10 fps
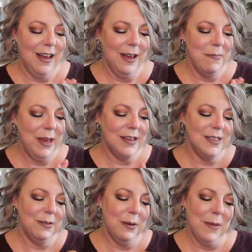uh,
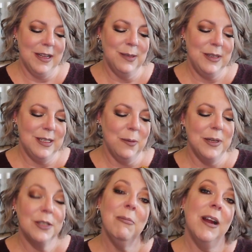because it reminds me so
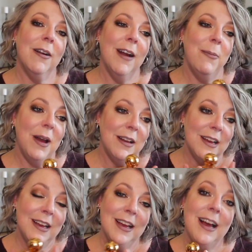much of my grandma,
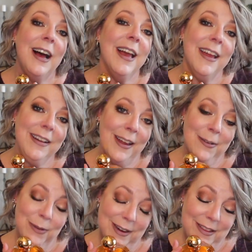I ain't
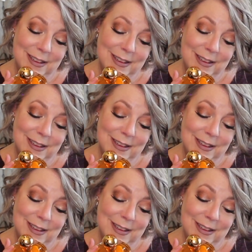getting rid of